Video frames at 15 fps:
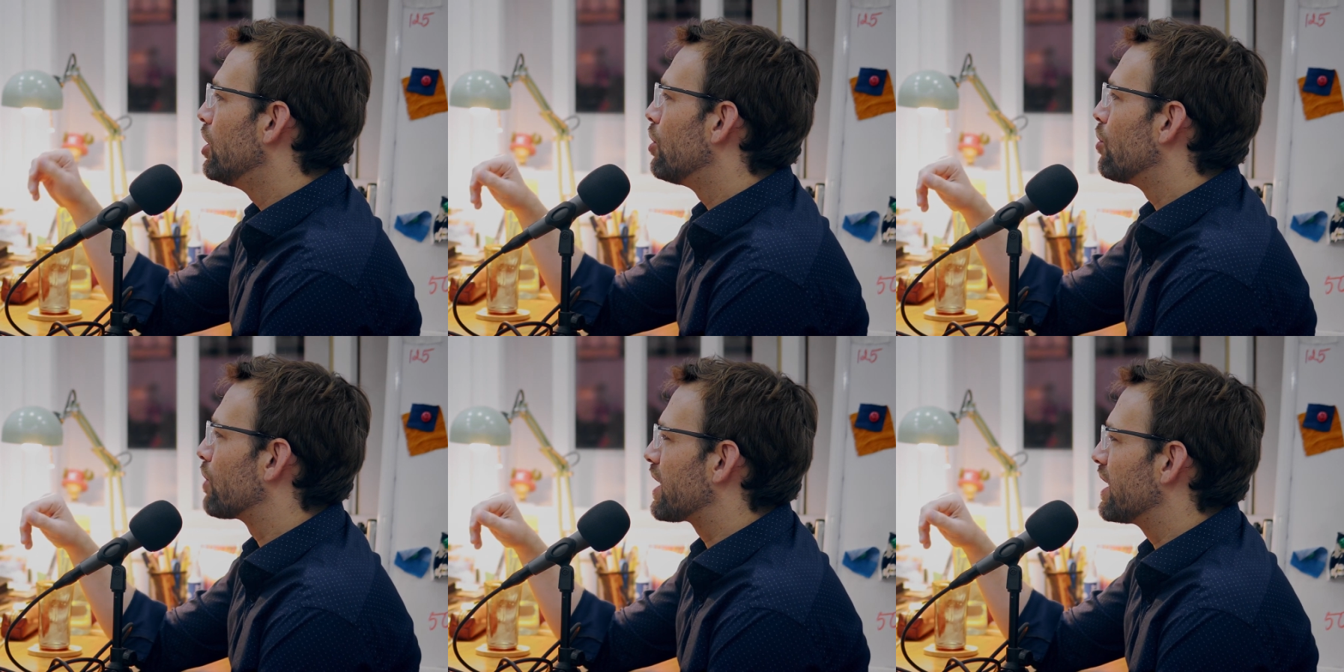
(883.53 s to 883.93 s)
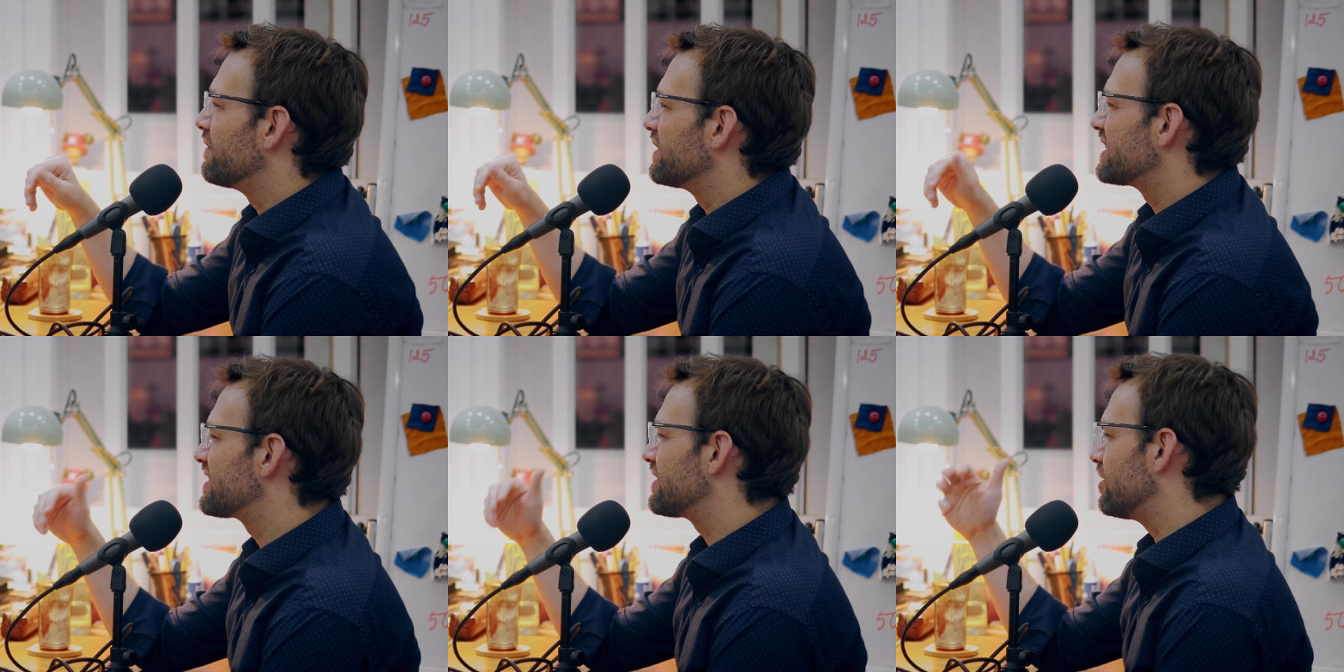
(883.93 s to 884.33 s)
or kind
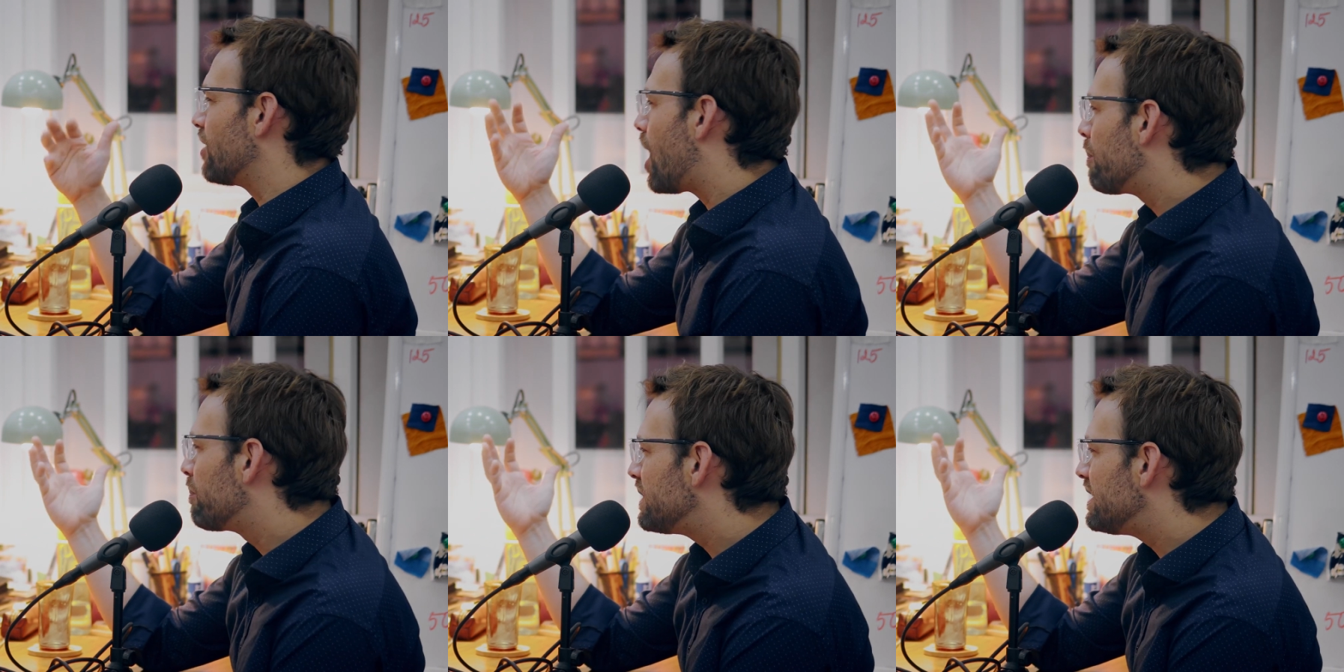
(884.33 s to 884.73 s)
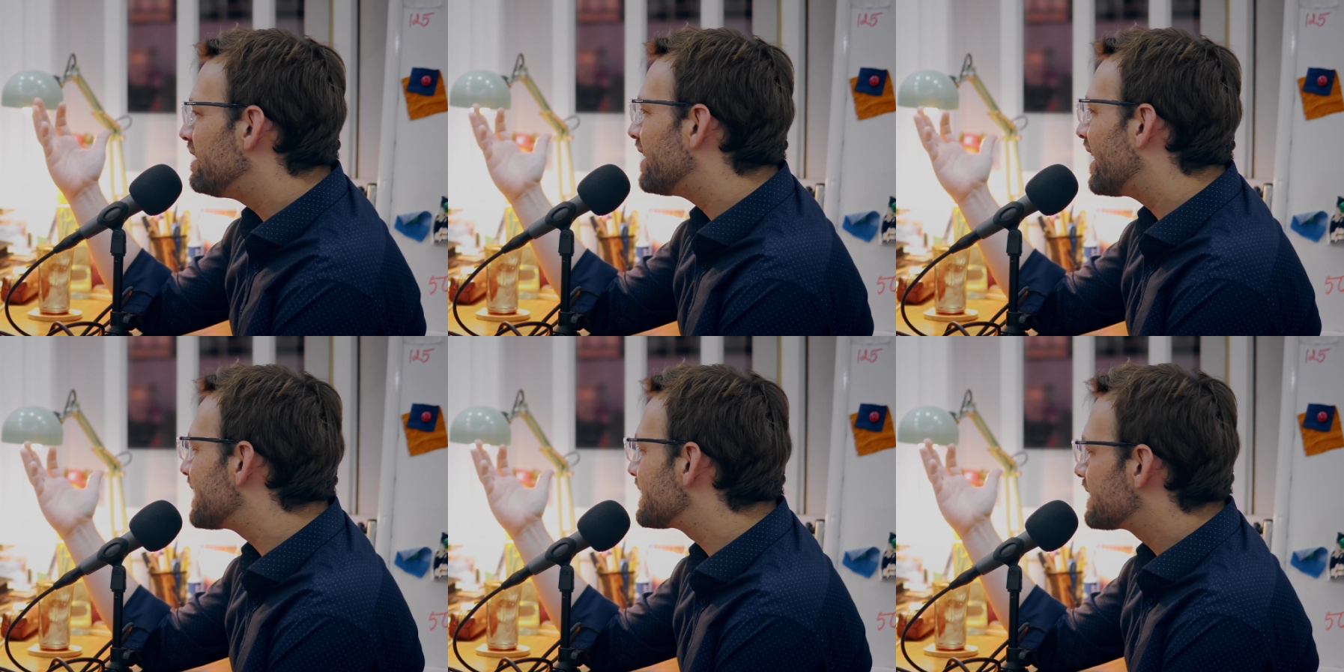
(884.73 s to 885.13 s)
of a
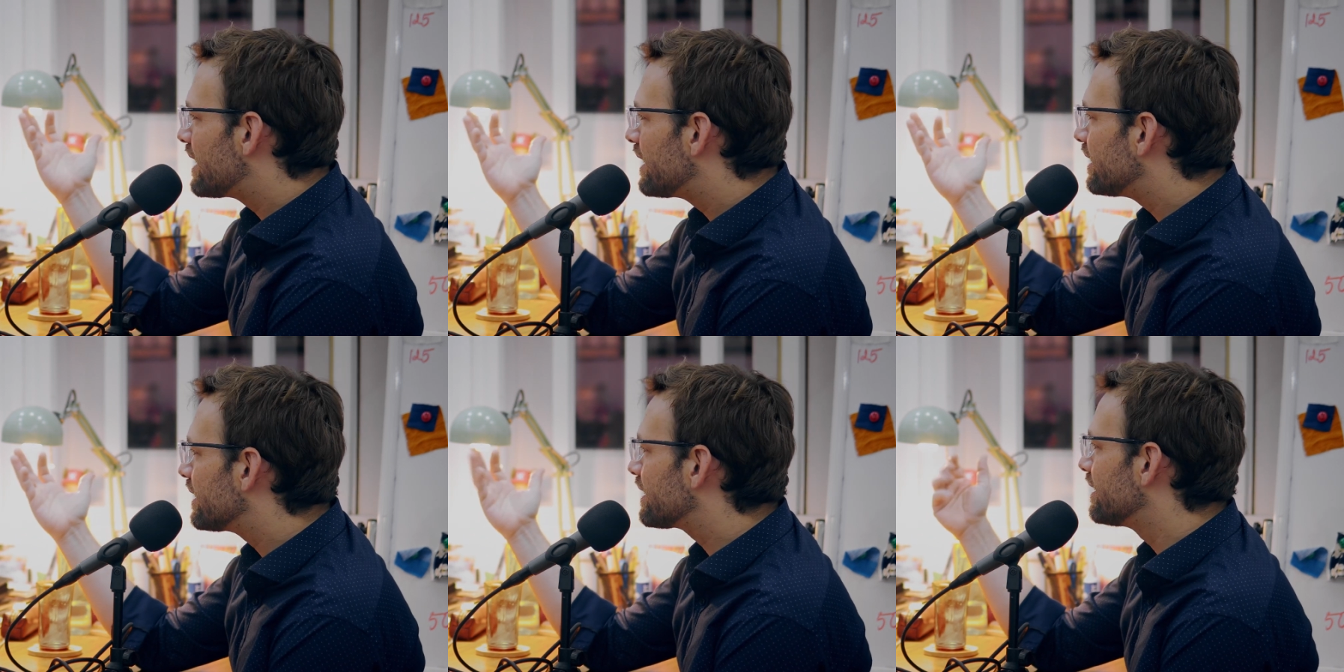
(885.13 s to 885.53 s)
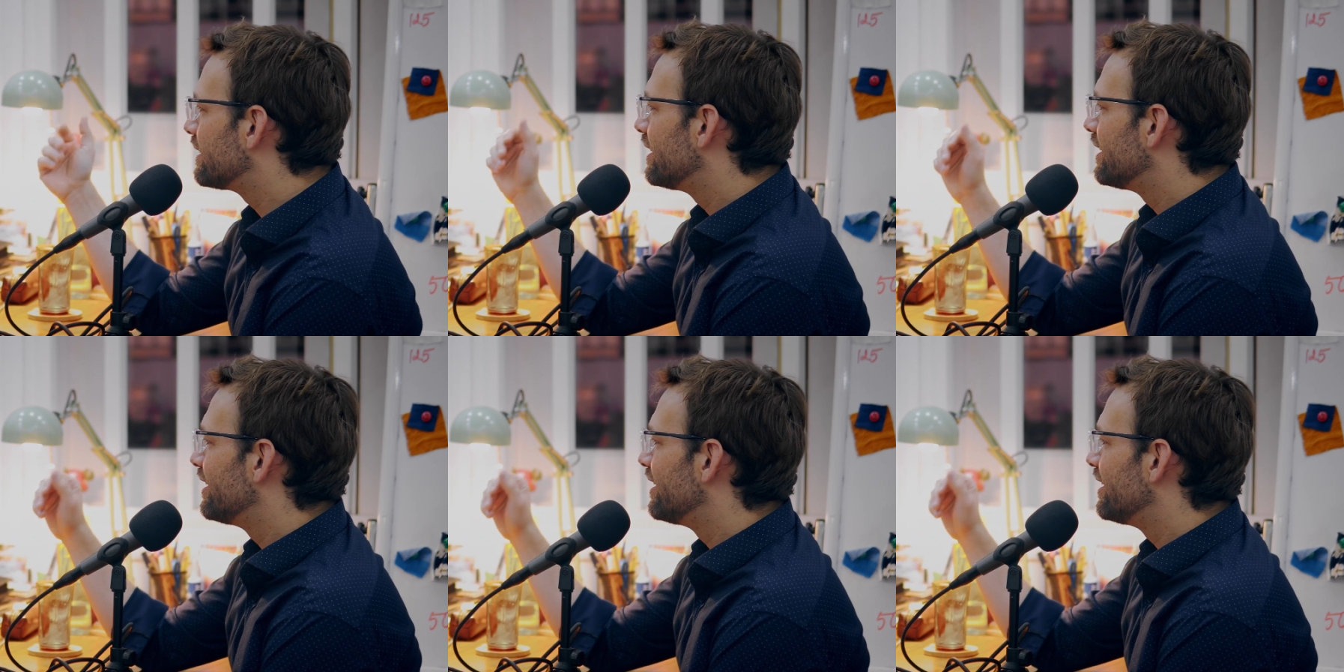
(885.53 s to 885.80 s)
sloppy aesthetic.